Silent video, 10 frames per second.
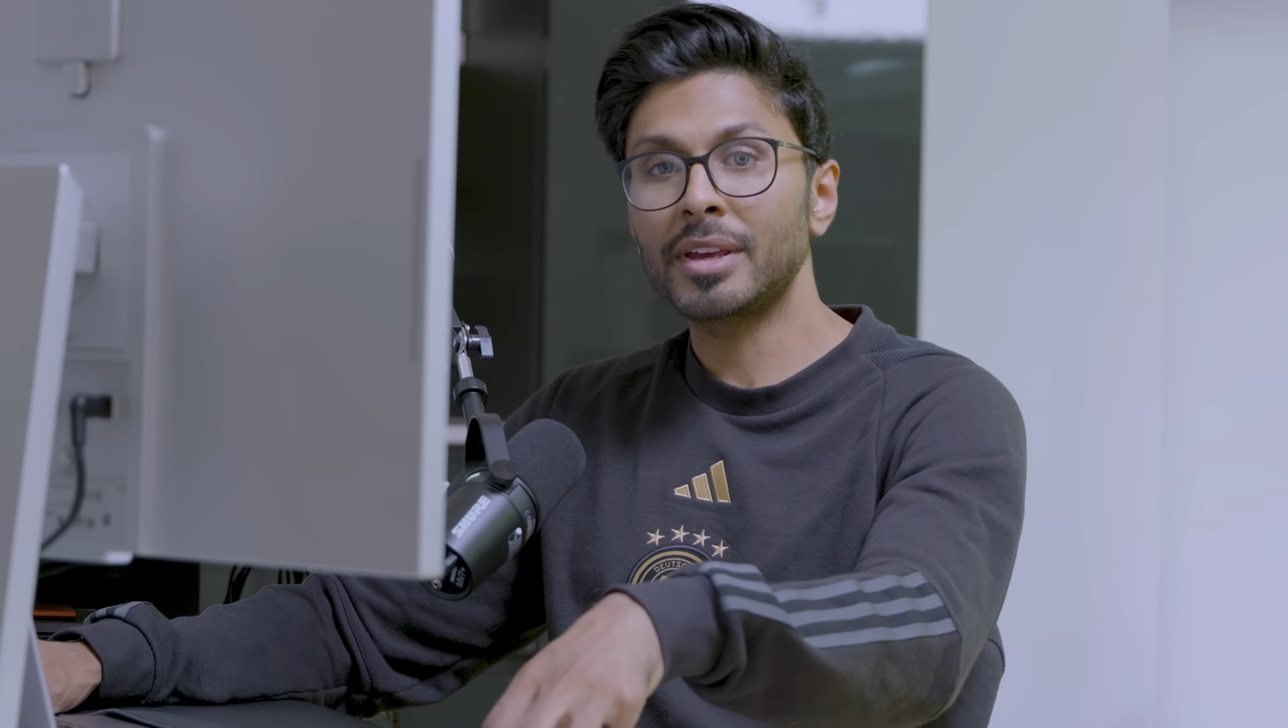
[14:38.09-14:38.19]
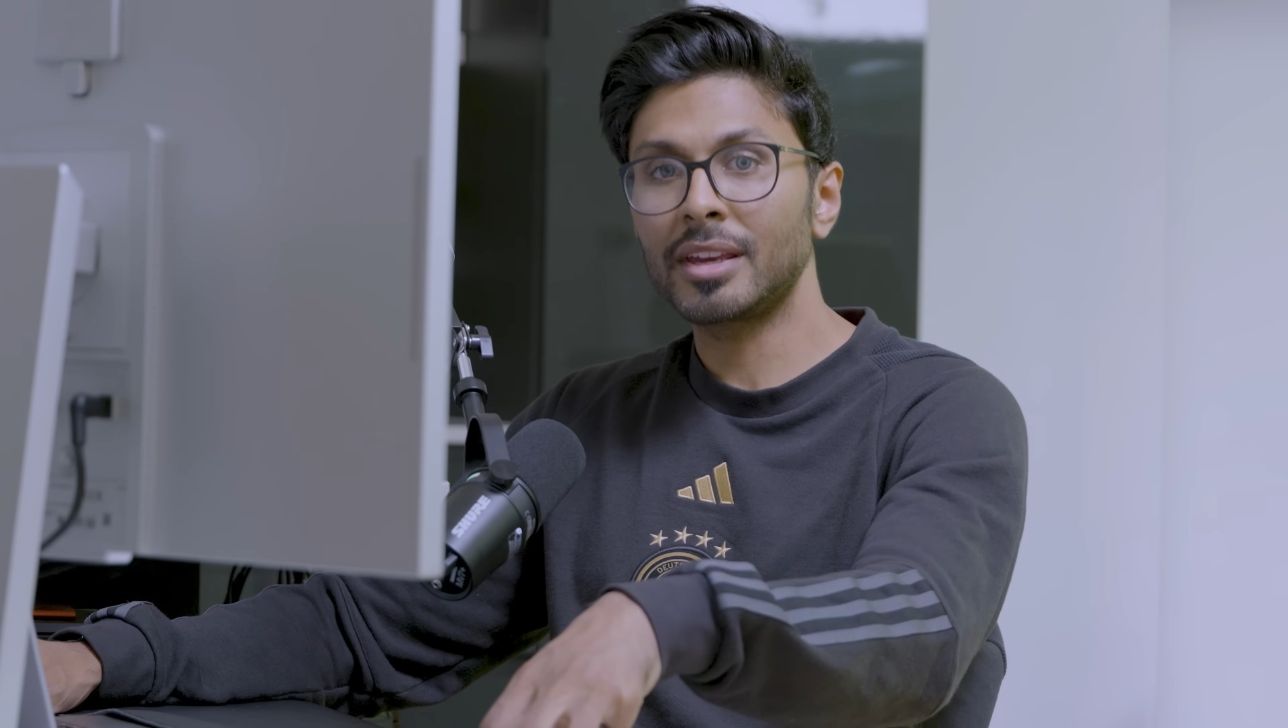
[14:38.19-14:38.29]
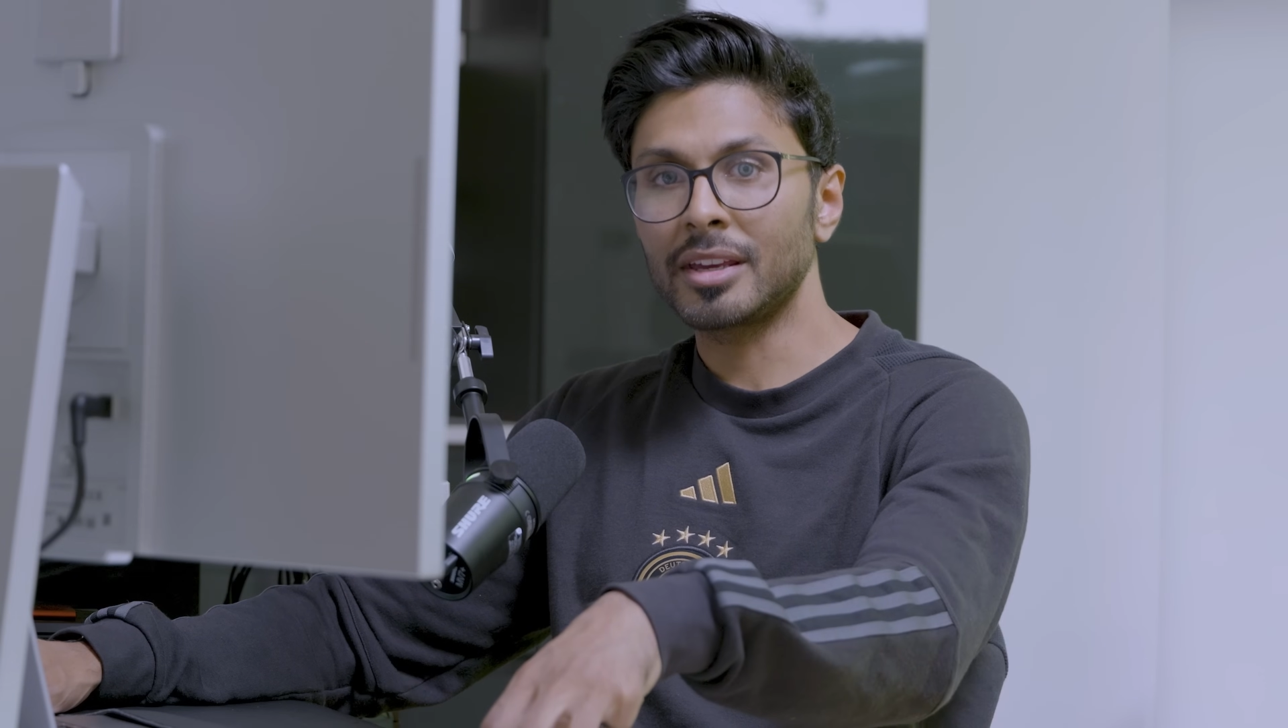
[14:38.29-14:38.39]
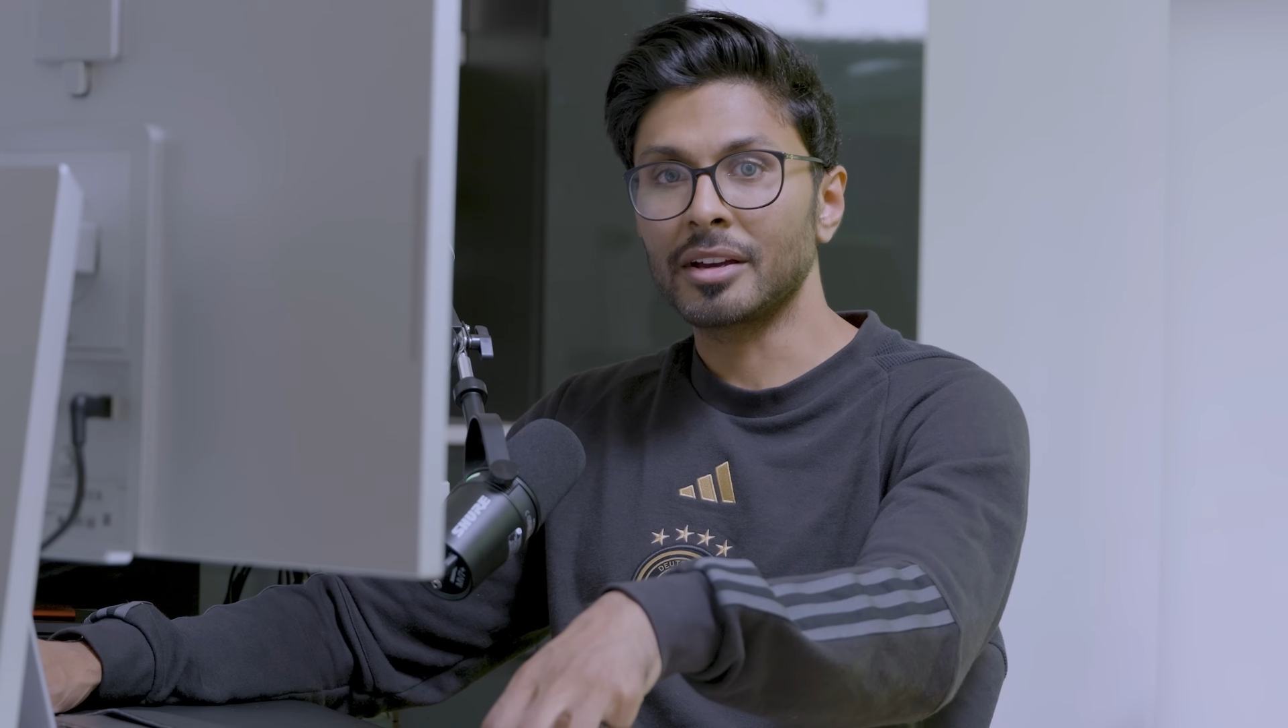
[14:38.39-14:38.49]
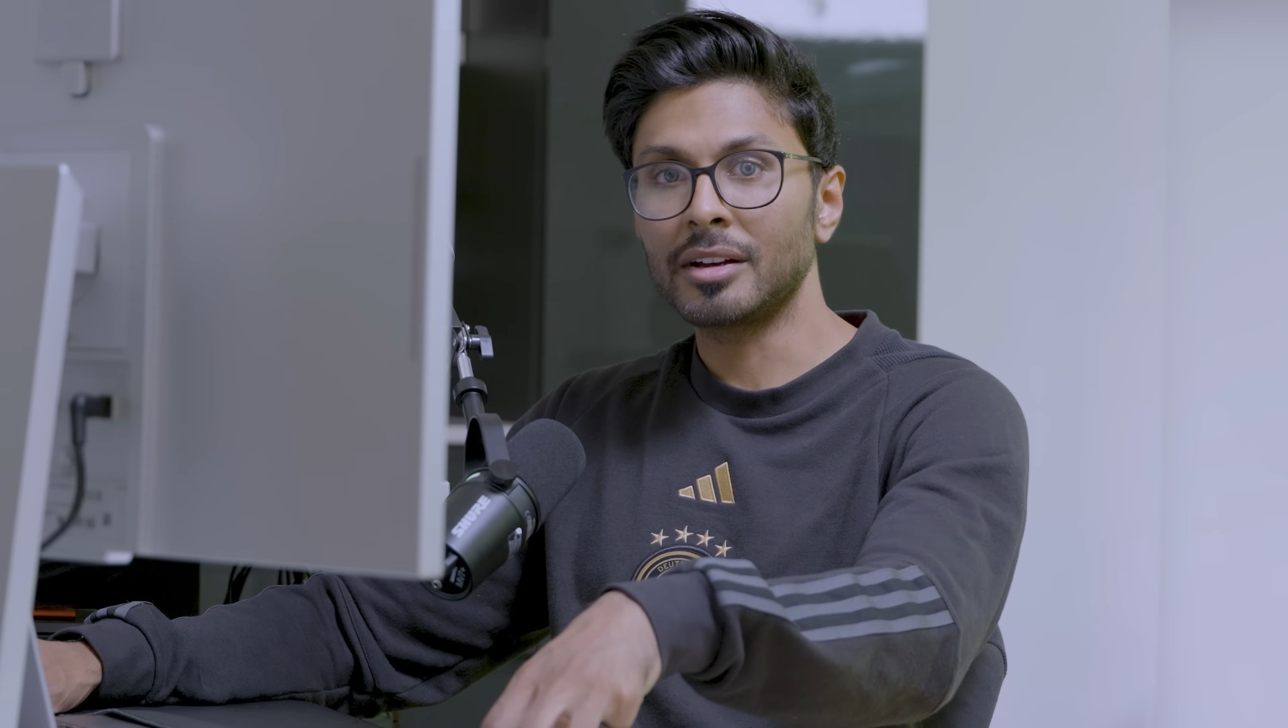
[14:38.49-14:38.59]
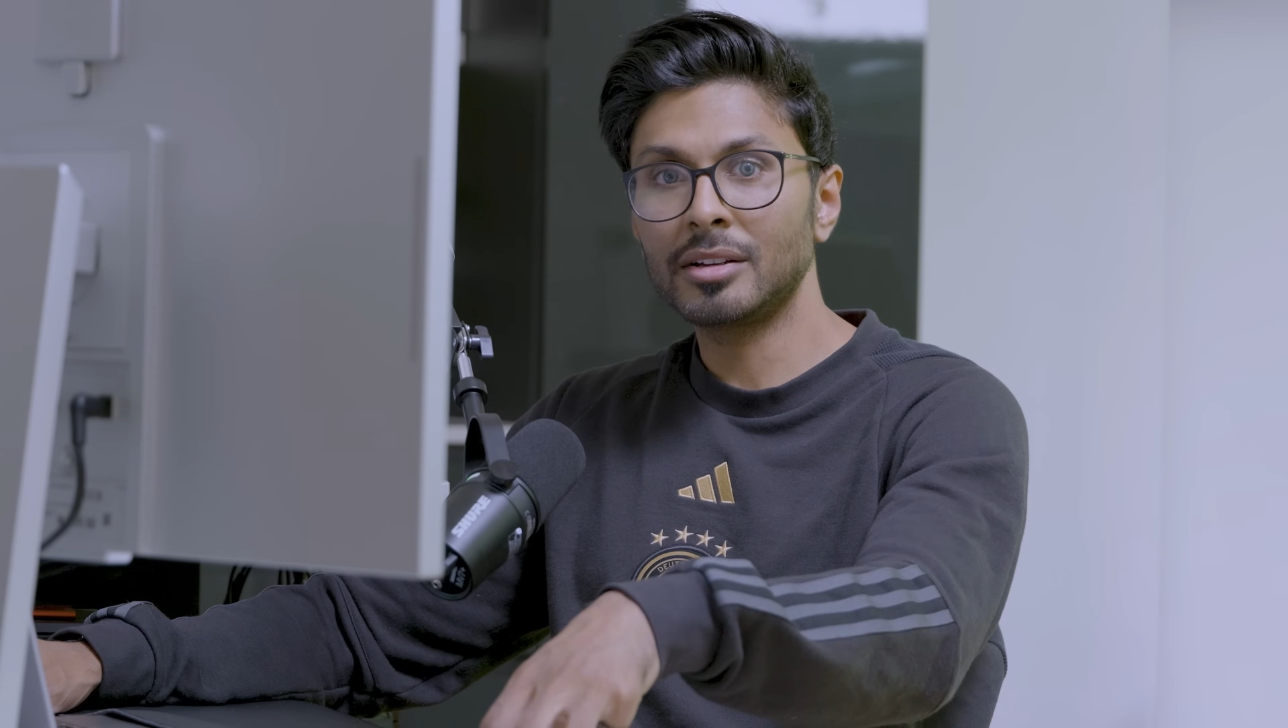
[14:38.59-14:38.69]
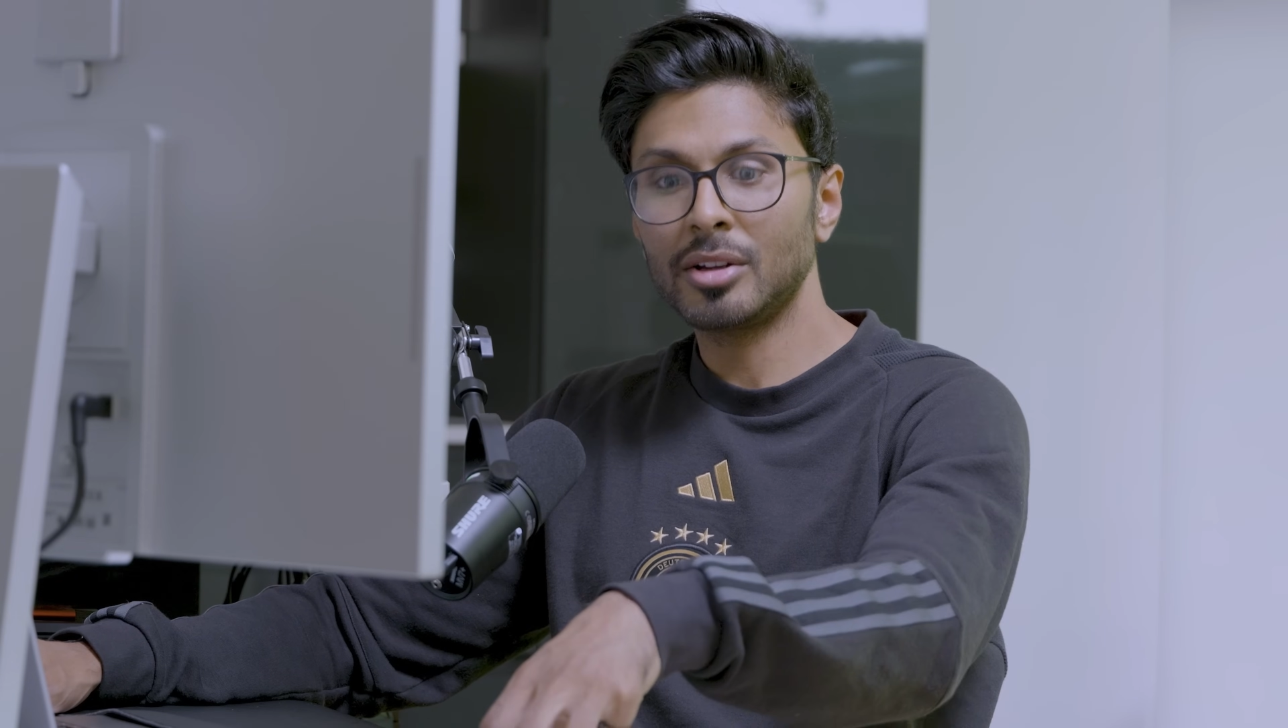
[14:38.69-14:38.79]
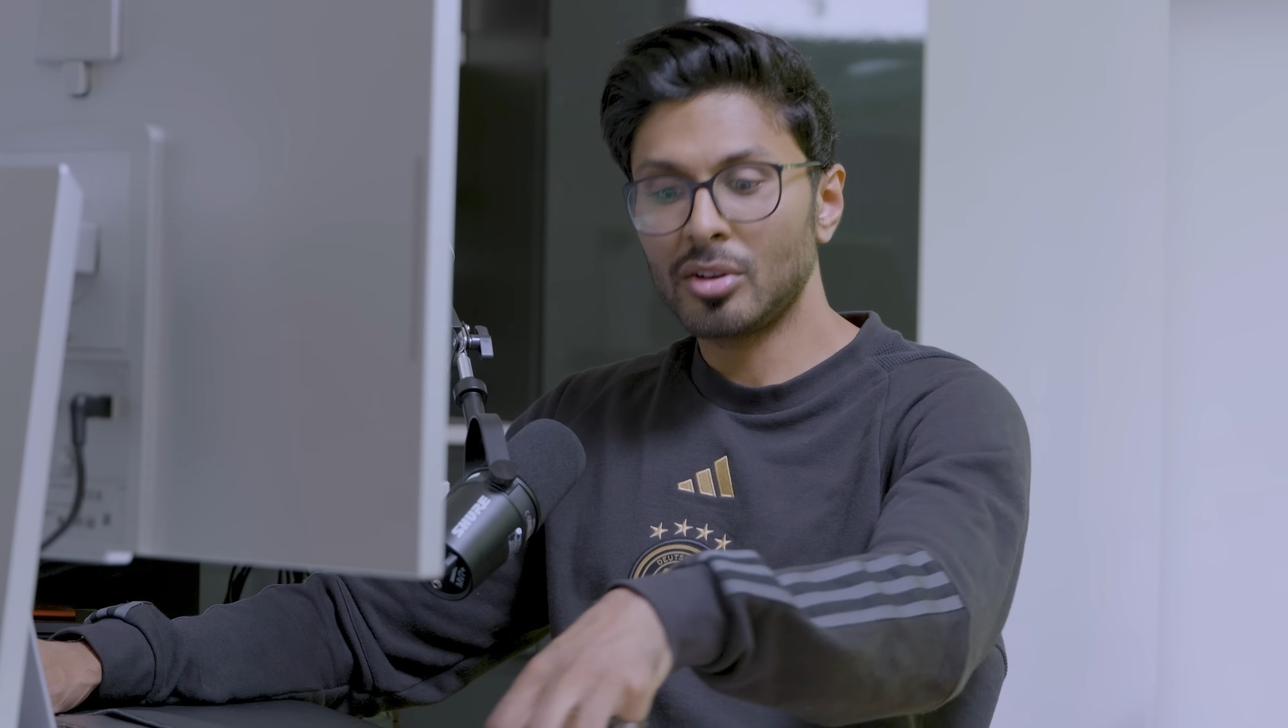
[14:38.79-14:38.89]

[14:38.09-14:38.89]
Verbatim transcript: here